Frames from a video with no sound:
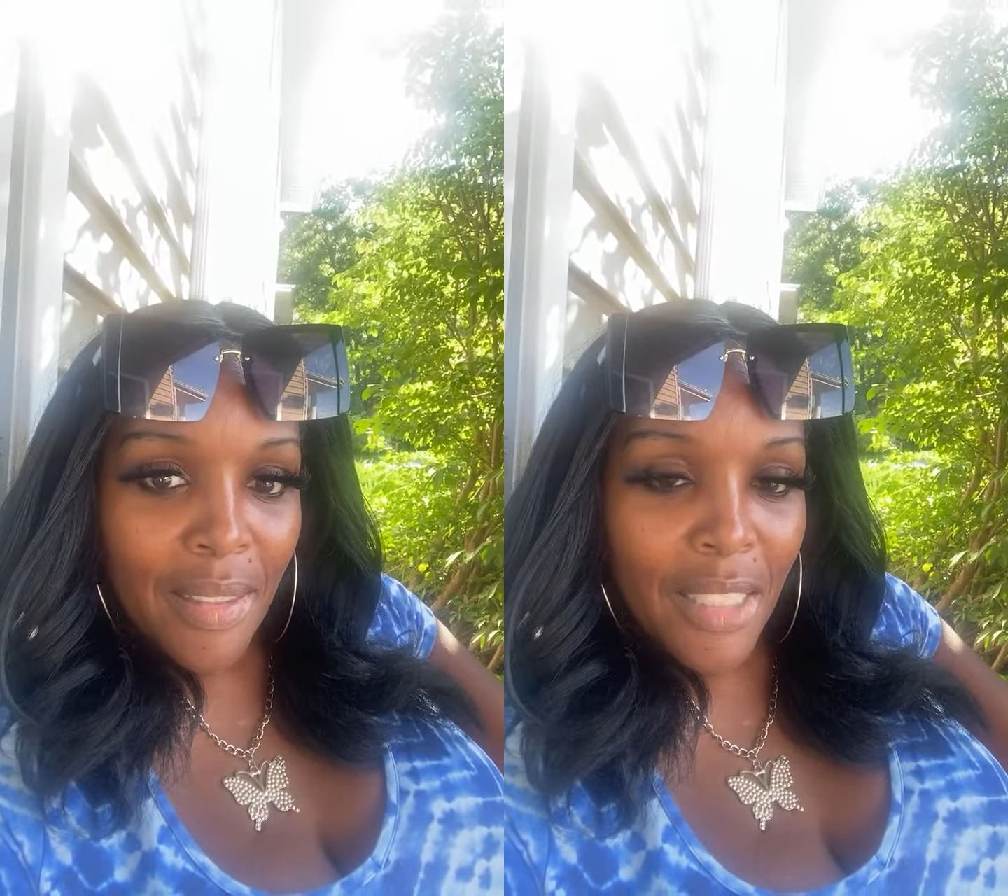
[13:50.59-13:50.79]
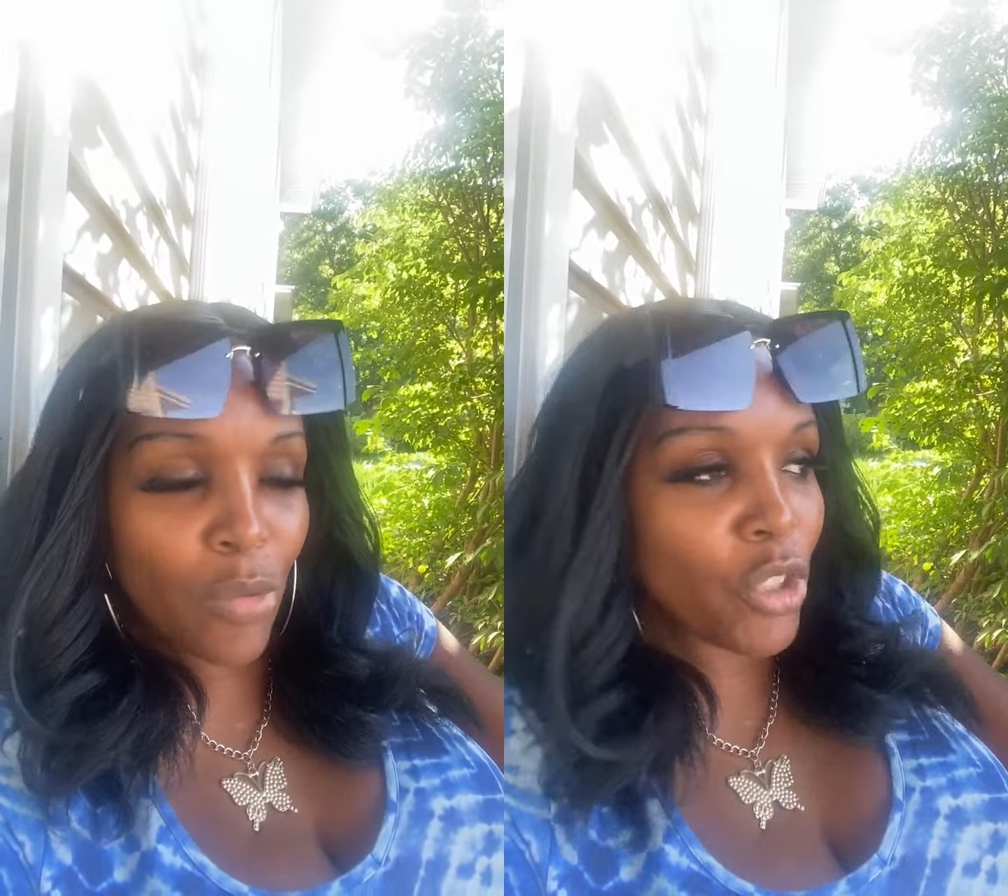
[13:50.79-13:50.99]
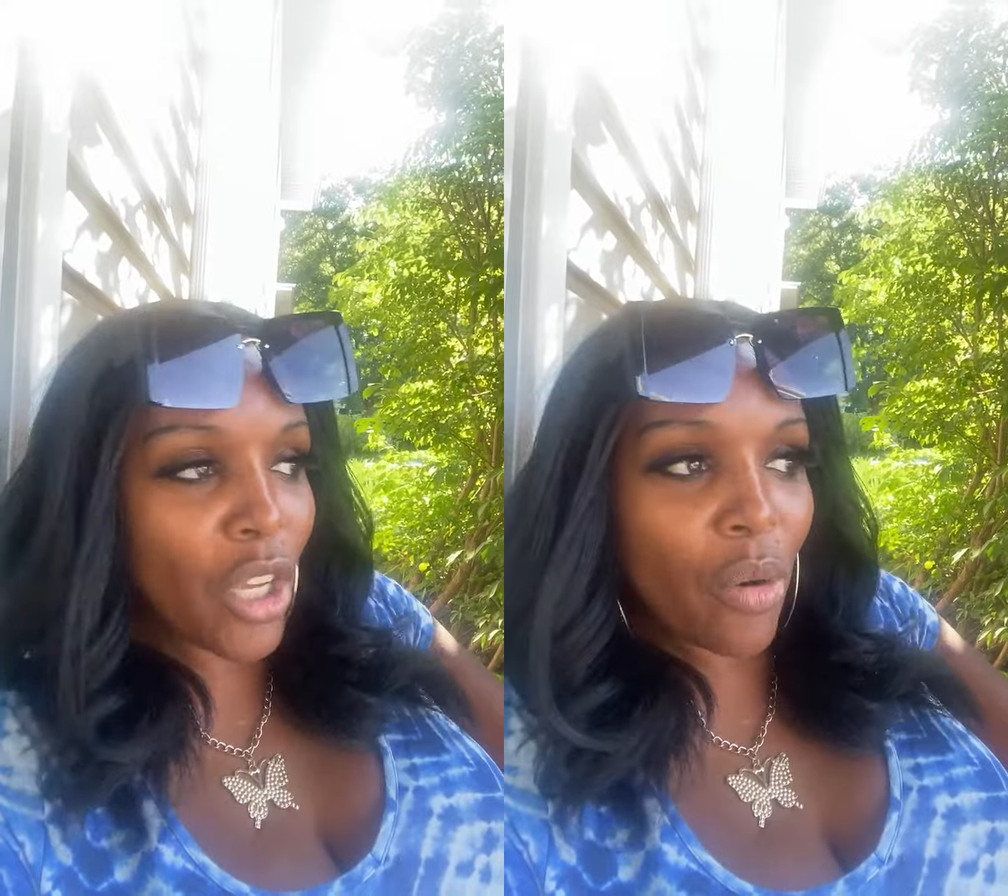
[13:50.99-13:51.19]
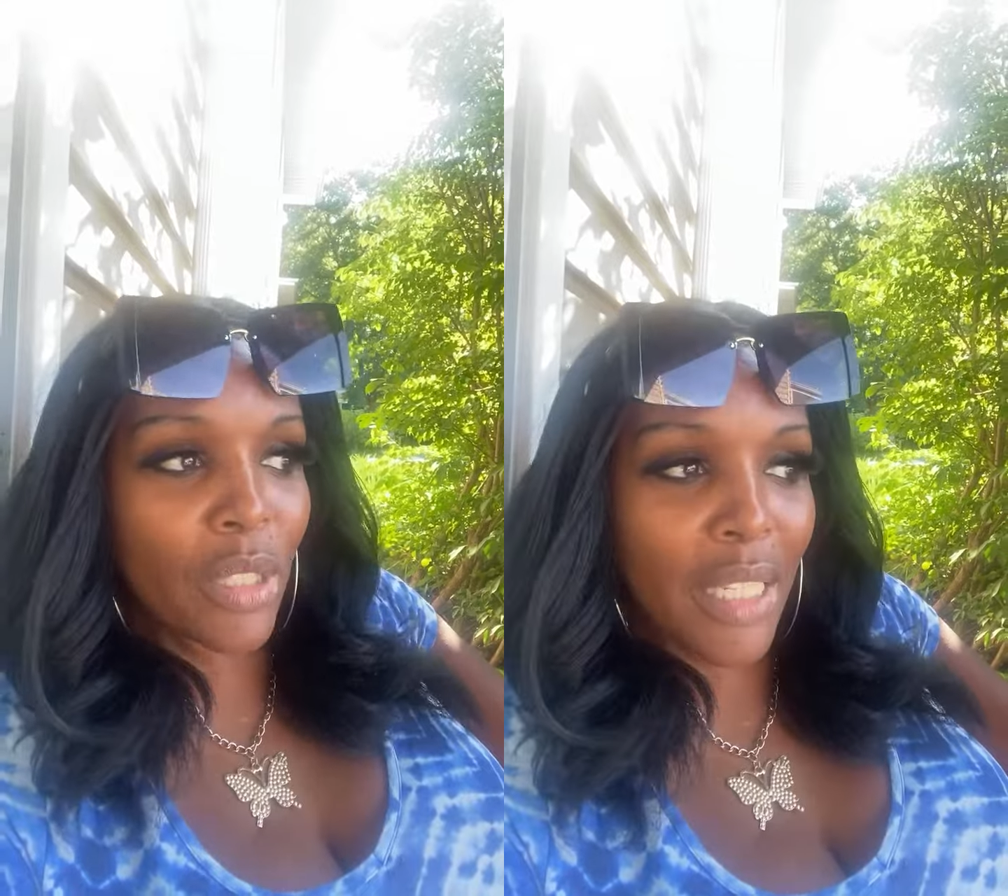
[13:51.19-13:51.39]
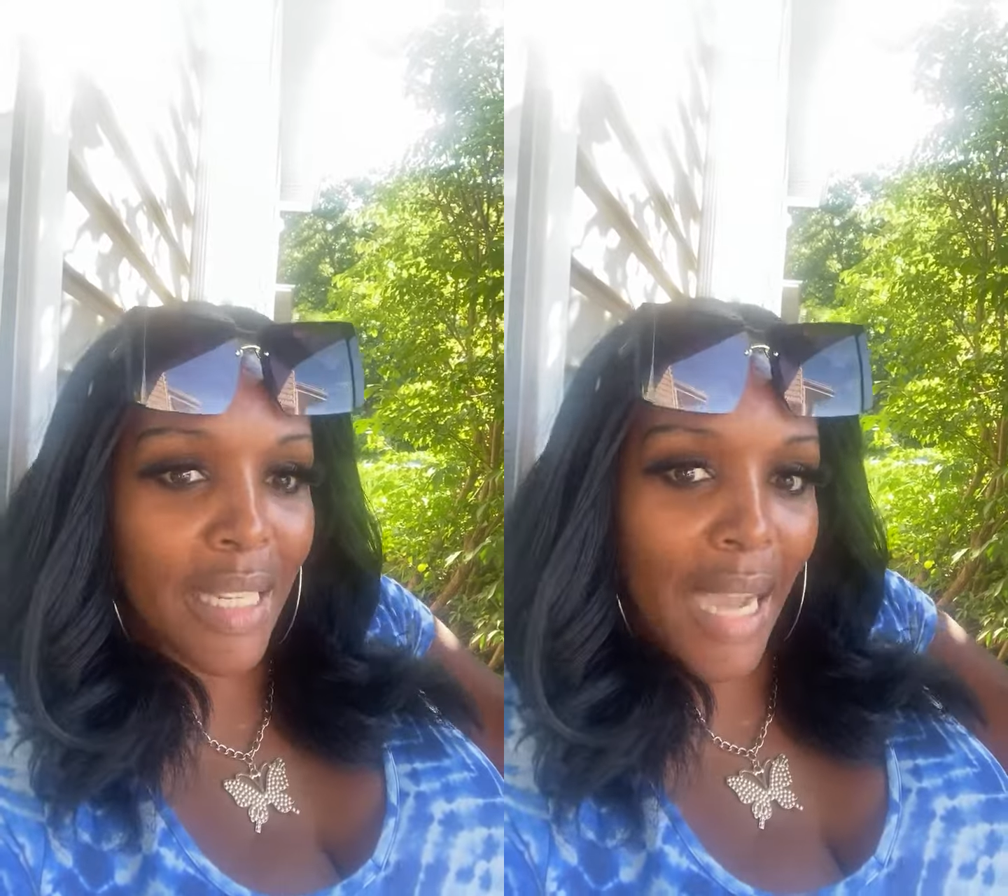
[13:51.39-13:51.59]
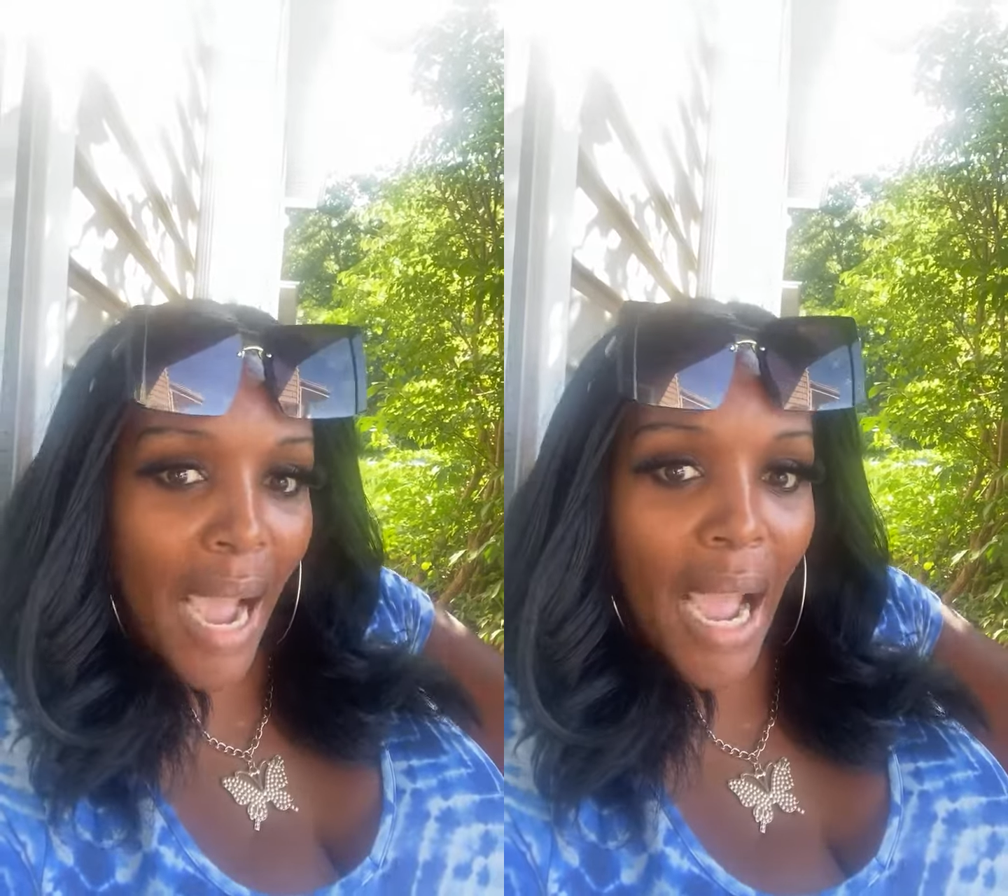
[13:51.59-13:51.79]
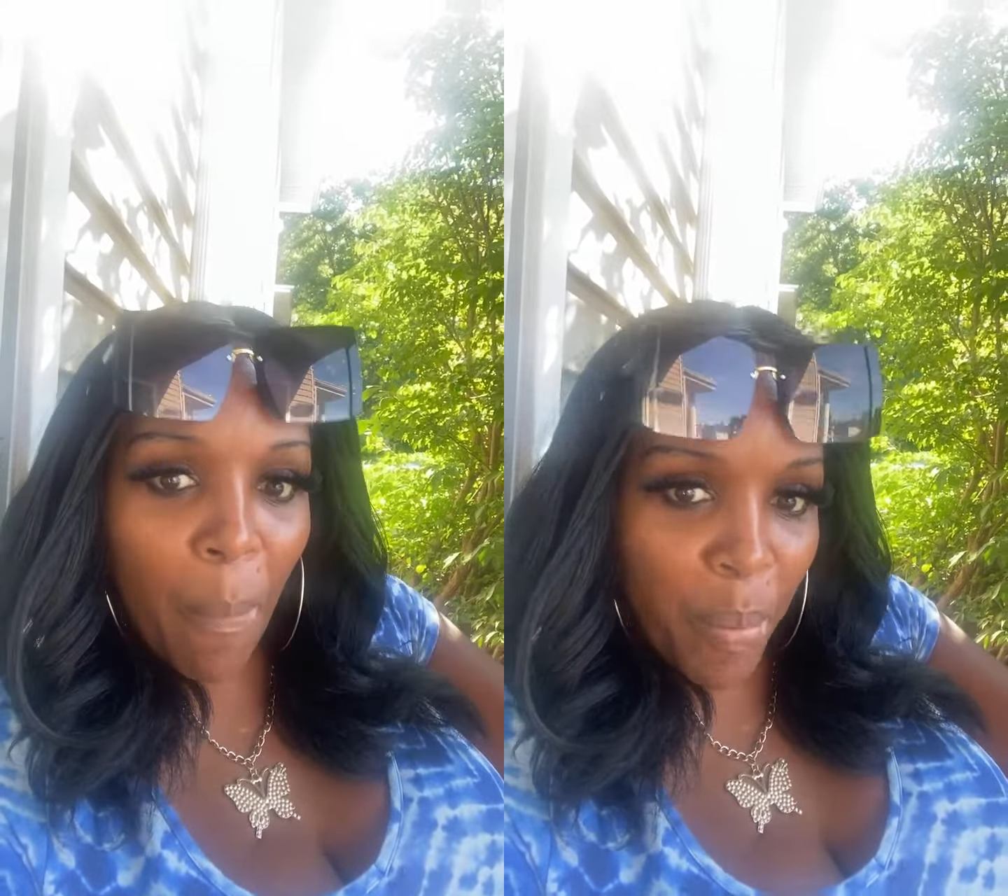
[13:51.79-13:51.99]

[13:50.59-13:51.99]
This is what y'all don't understand. God